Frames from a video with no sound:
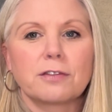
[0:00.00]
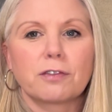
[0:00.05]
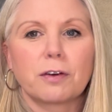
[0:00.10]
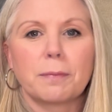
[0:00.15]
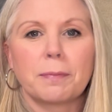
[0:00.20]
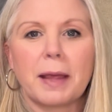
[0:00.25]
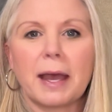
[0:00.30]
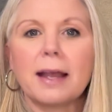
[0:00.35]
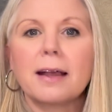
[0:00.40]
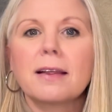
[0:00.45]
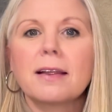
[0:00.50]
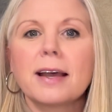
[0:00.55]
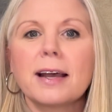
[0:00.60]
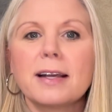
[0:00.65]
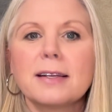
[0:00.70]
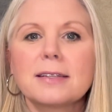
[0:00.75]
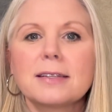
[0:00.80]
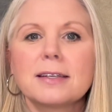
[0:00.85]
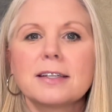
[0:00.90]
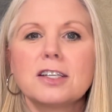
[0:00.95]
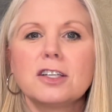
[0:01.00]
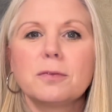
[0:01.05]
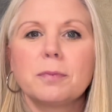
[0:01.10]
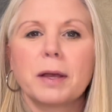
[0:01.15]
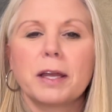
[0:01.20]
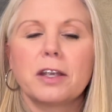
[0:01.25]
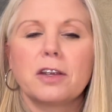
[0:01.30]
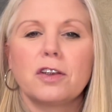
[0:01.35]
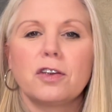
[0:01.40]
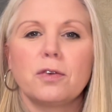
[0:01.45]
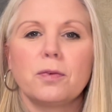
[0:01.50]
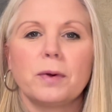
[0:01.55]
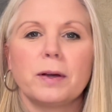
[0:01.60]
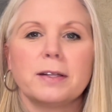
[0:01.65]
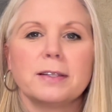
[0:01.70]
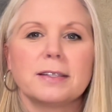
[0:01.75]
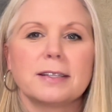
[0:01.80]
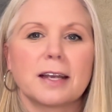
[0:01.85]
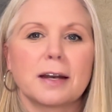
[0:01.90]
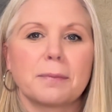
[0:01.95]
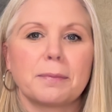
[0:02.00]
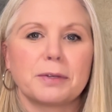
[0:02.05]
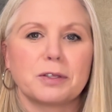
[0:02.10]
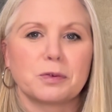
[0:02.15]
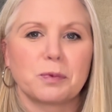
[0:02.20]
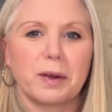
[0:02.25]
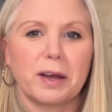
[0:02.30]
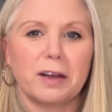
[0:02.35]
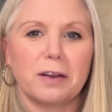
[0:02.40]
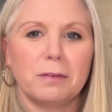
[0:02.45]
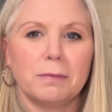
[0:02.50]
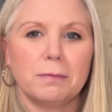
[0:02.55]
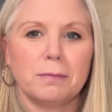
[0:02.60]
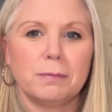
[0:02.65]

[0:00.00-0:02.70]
from that class into my Q1 setup as well.